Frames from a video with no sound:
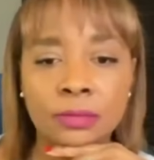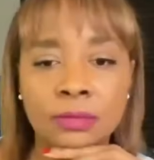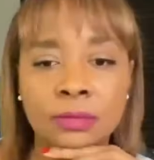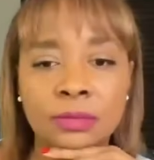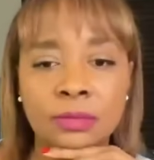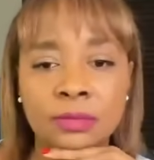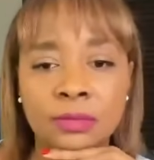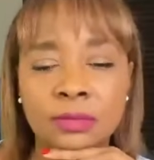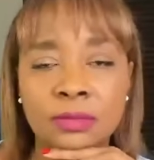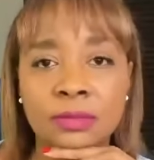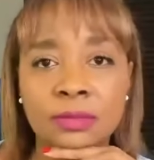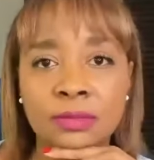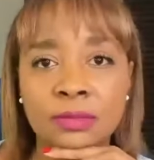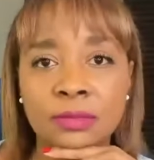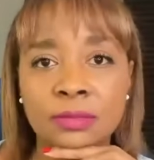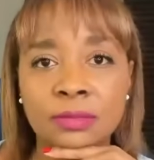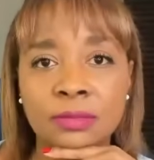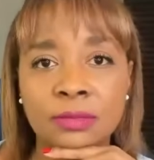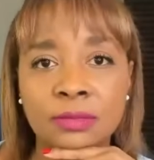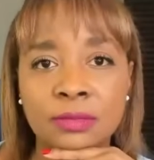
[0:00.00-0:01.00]

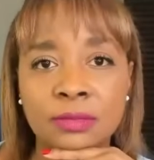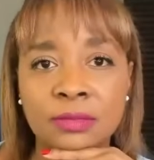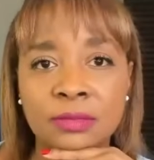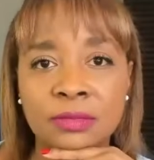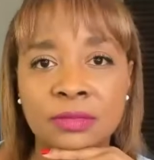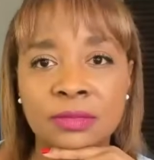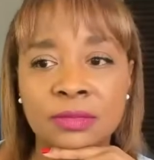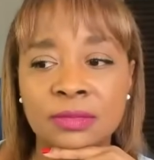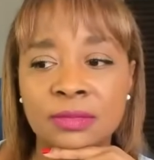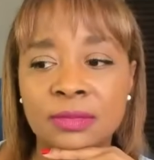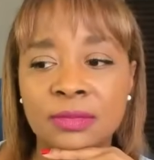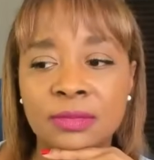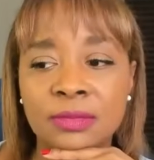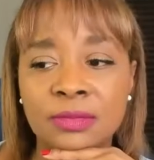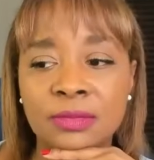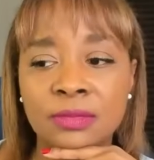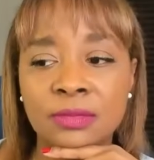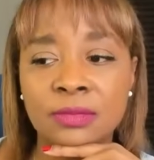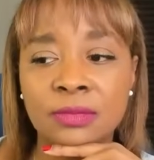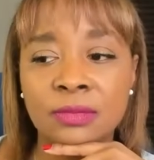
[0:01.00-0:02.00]

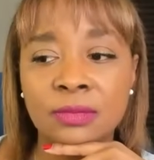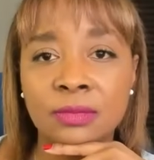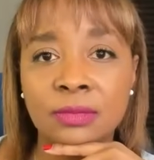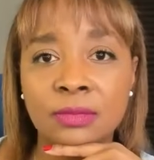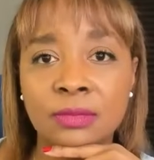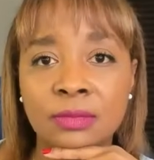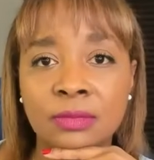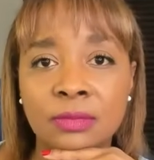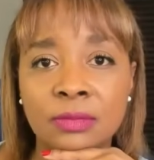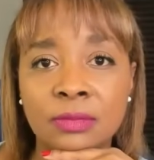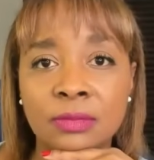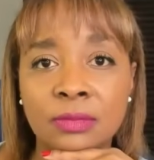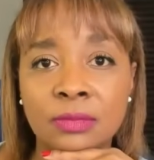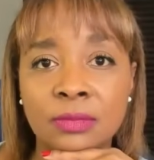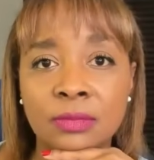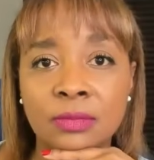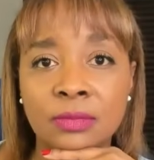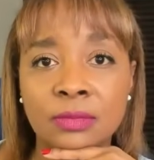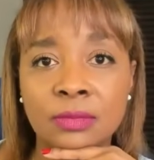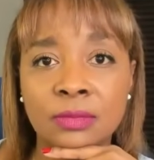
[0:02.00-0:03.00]

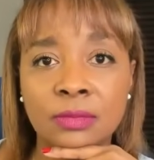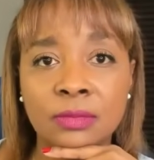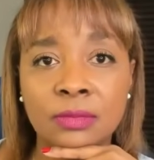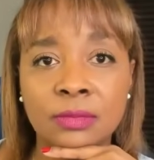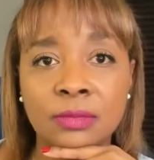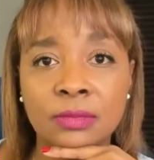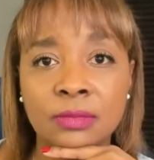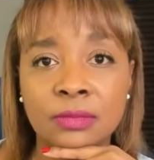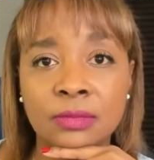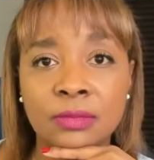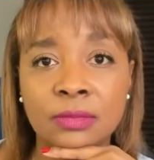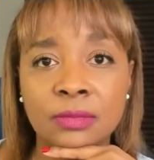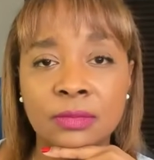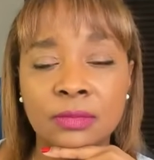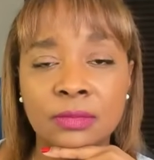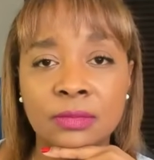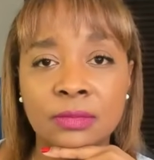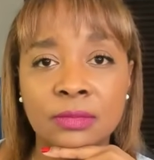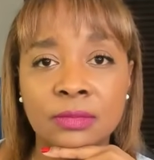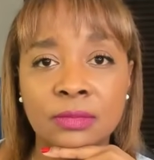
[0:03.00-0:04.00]

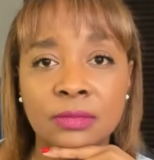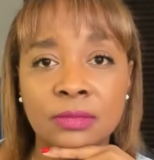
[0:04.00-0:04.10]
(silent)